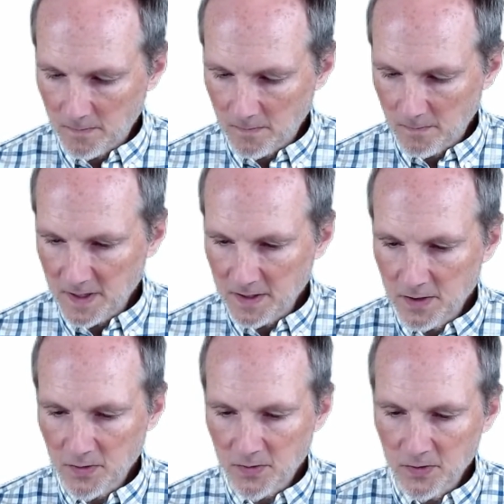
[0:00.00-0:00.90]
we could go
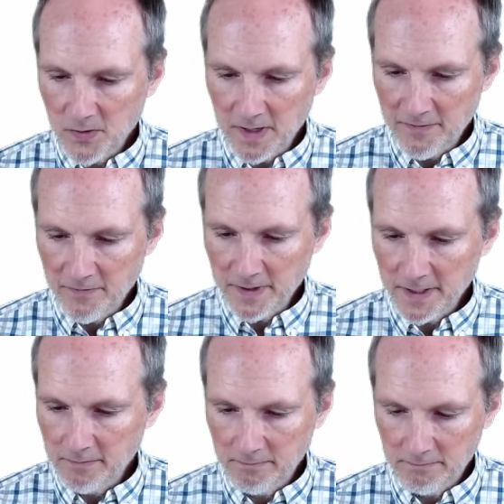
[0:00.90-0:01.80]
through
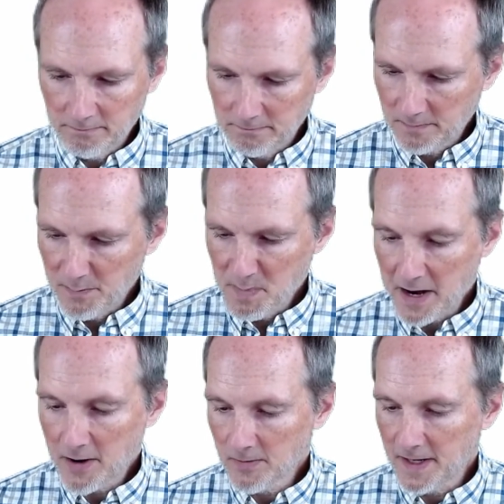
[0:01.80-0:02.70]
every
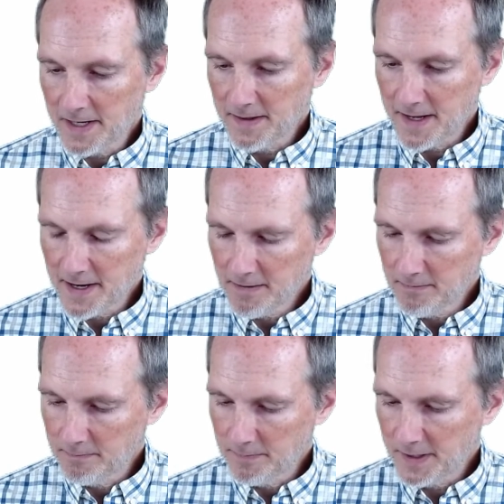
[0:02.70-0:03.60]
pair like that.
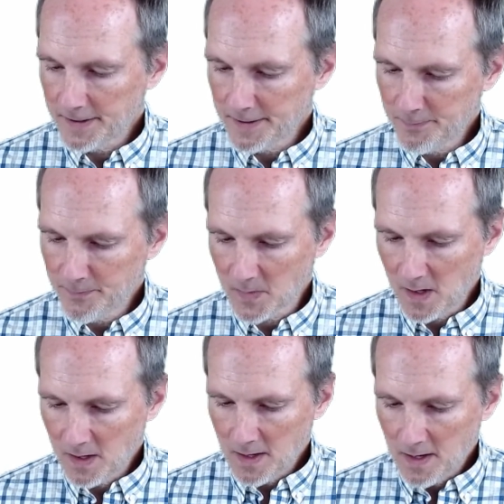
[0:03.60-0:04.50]
I
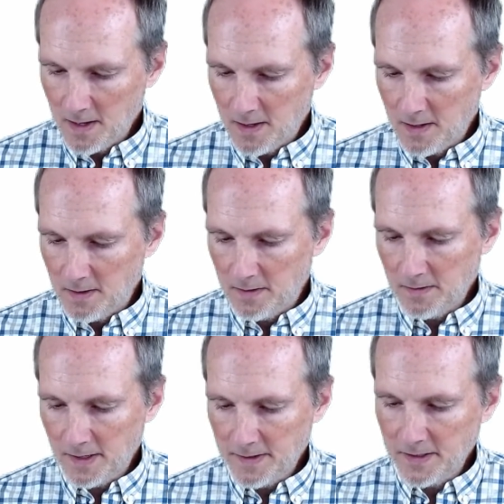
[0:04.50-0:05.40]

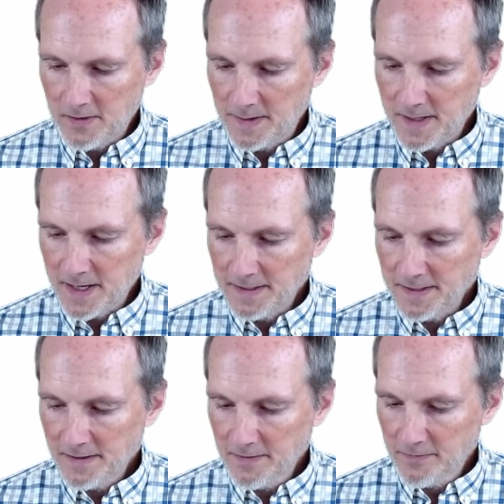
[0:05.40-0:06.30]
think you get the
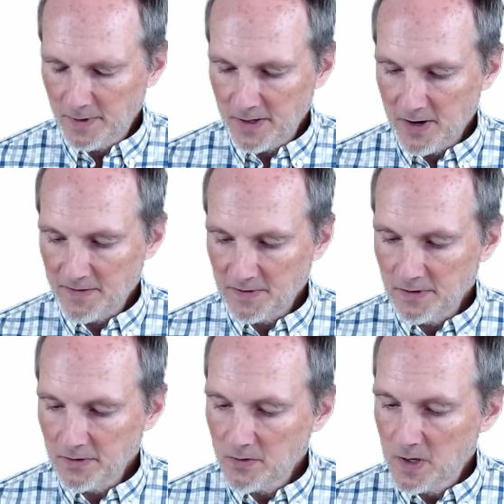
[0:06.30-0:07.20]
idea of what you have to
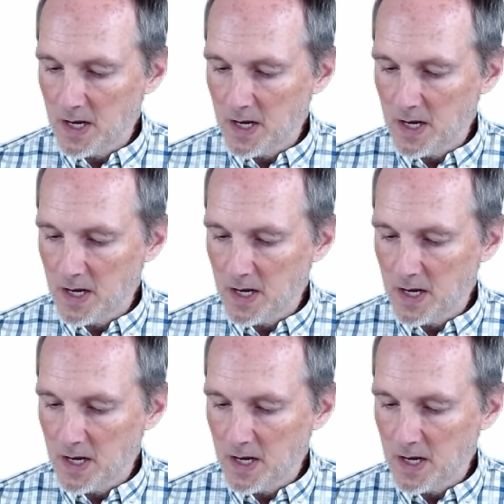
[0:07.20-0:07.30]
do.